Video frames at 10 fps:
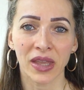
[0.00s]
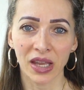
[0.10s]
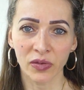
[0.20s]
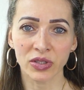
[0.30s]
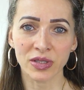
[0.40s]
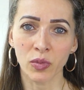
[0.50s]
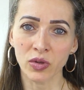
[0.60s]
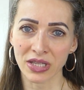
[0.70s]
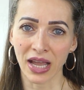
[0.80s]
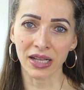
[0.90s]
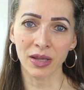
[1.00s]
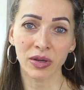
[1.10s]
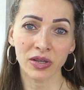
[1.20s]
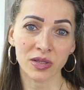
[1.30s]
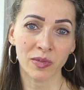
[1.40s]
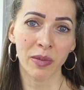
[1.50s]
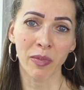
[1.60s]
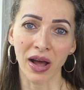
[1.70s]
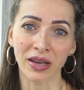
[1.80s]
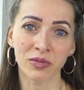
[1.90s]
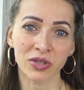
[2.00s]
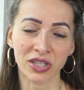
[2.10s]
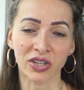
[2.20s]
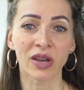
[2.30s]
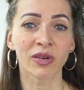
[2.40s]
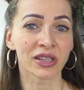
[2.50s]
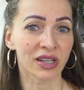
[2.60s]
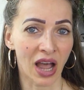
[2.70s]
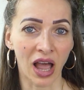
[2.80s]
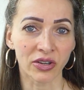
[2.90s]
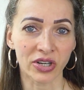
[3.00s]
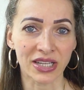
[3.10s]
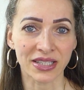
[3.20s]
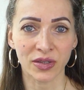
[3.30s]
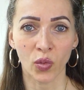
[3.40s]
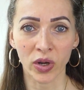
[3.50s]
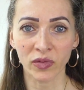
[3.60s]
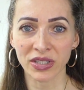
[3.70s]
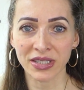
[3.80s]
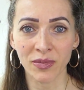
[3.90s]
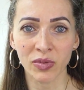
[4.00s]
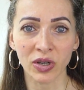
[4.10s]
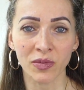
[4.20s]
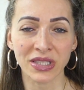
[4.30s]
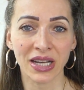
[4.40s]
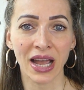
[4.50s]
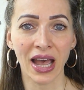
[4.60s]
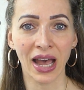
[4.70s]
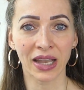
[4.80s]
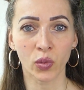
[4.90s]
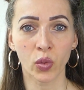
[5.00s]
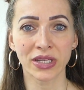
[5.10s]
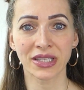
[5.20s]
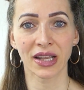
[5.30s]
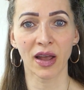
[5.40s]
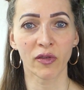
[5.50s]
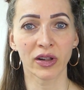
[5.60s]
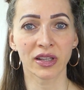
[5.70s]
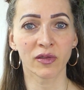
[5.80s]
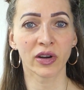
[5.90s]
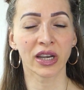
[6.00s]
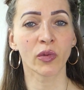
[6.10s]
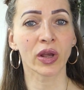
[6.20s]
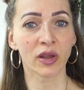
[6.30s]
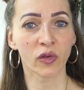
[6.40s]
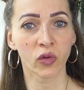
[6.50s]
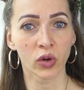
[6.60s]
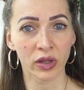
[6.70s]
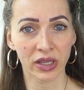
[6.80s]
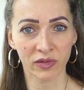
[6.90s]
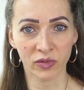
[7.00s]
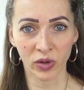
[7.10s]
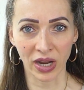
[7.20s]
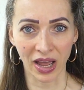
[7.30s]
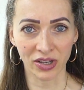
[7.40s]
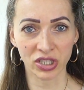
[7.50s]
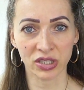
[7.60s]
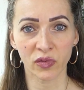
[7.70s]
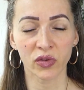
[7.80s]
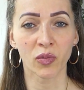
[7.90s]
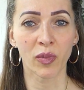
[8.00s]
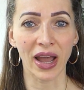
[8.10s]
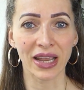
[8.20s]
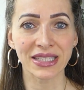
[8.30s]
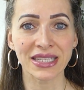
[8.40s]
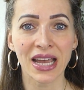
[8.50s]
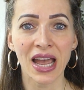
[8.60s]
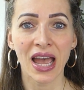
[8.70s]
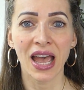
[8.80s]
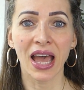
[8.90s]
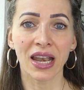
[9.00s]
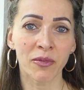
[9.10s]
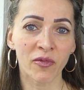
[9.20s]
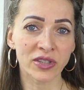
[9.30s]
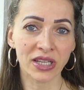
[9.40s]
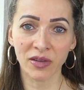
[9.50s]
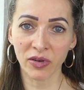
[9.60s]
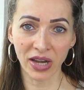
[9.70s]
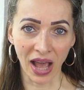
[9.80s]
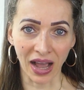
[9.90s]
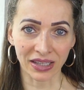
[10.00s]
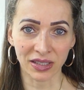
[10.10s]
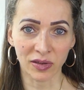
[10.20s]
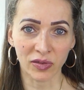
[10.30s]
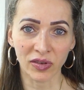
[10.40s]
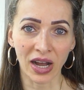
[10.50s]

It was most likely because my body was craving the calories. One of the symptoms that I had was that I felt very quickly full even when I had just a few bites and I'm physically very active.